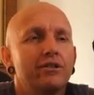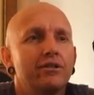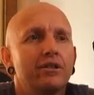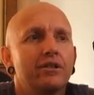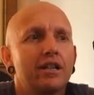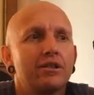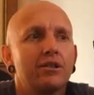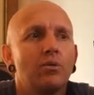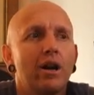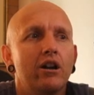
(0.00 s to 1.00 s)
and the
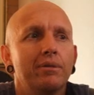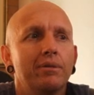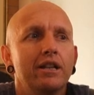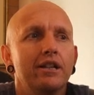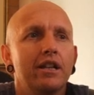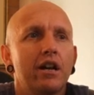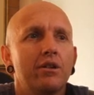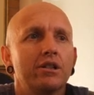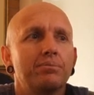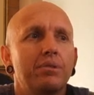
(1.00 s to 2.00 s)
way I'm getting Nico
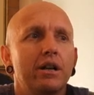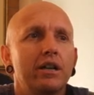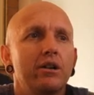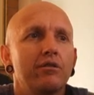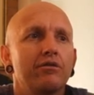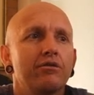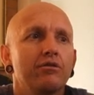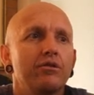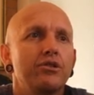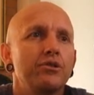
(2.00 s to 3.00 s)
is by going through
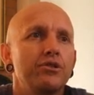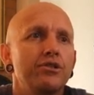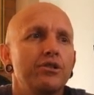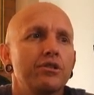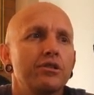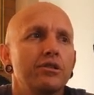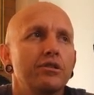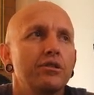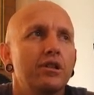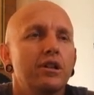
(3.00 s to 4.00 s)
Sean Johnson.
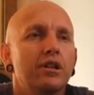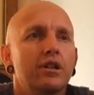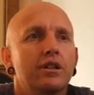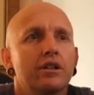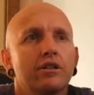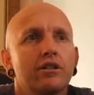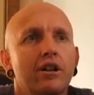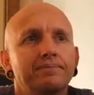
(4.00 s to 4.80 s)
All right.